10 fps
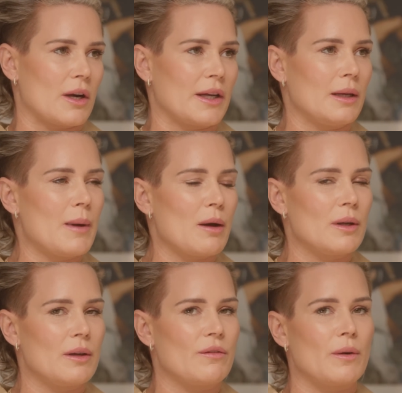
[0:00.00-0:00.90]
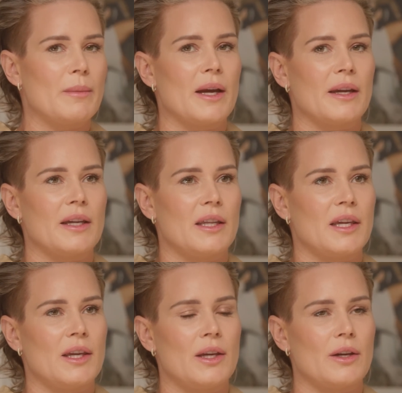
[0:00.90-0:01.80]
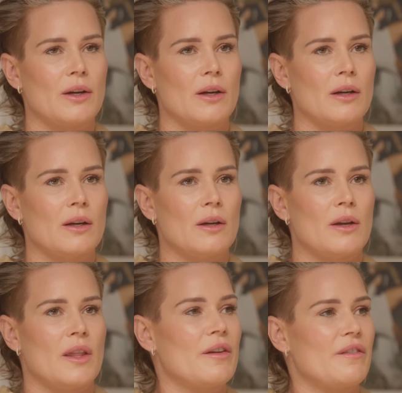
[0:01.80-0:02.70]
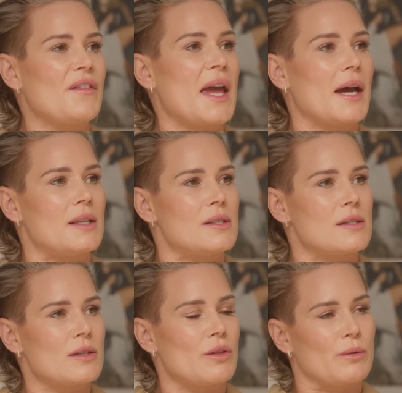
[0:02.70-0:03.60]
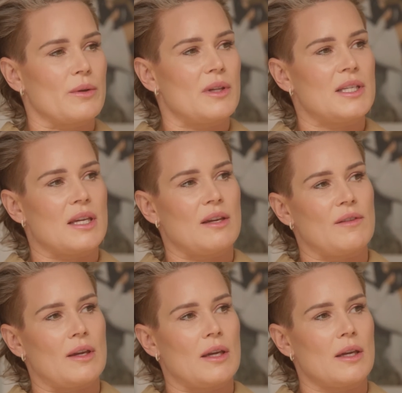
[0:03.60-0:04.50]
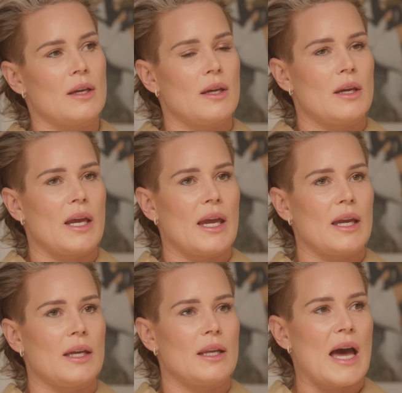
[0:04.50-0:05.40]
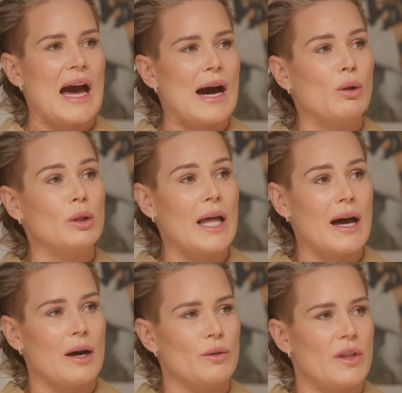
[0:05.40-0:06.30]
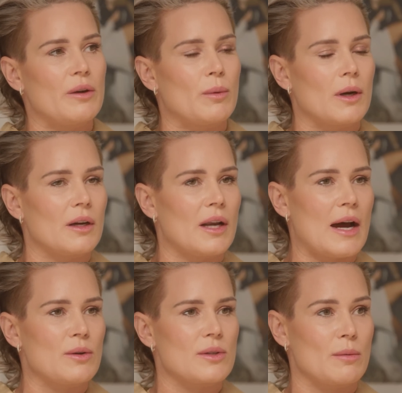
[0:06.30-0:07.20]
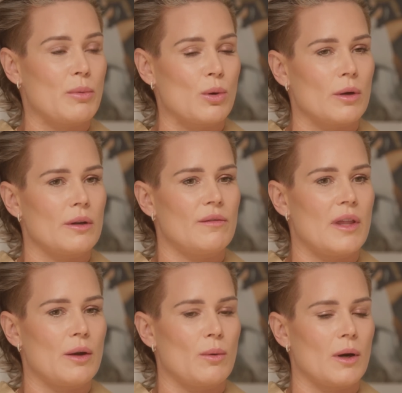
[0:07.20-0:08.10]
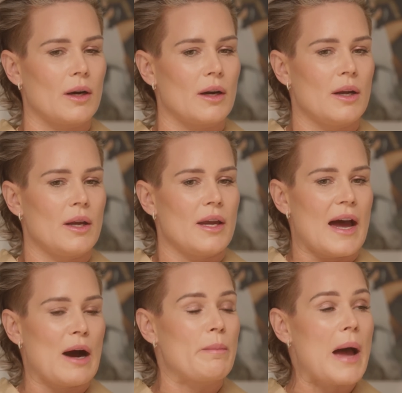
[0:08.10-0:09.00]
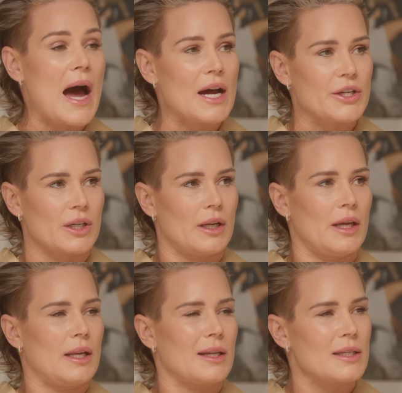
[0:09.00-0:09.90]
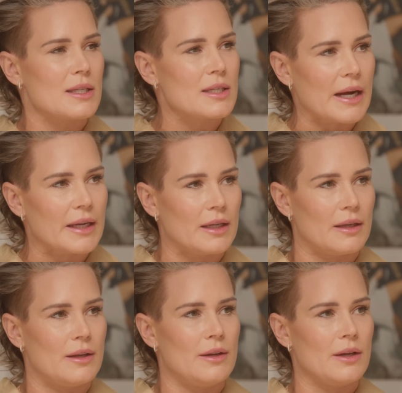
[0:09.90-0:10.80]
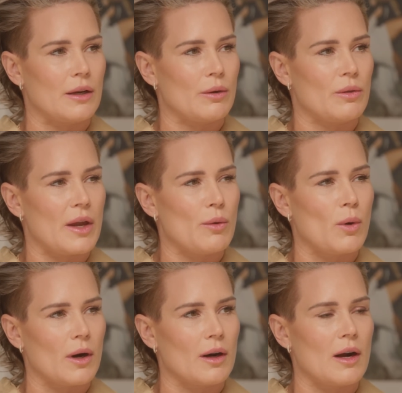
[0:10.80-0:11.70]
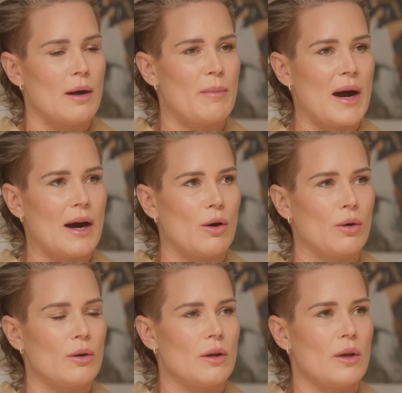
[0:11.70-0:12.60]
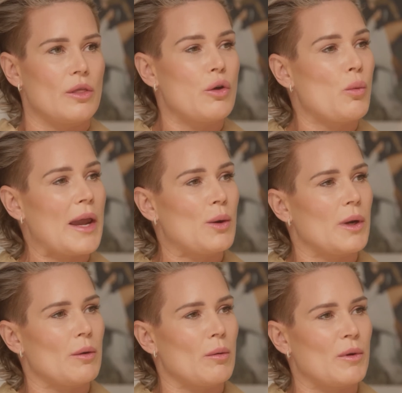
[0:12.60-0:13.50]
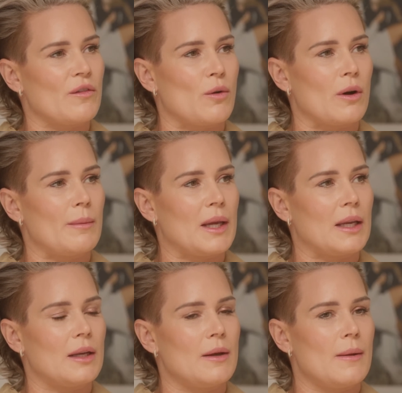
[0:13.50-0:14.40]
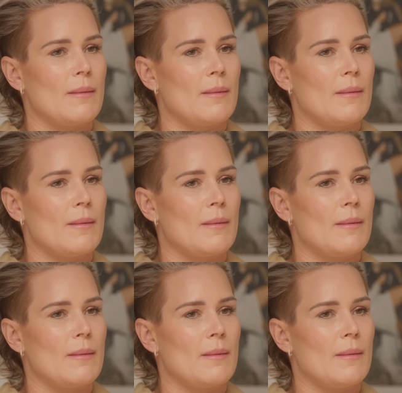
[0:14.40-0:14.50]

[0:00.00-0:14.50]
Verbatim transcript: talking mm-hmm. about it. Mm-hmm. For me, I could hear the fans mm-hmm. through the TV mm-hmm. and how loud they were and how supportive they were, how passionate and excited, you know, they were about the way we were performing.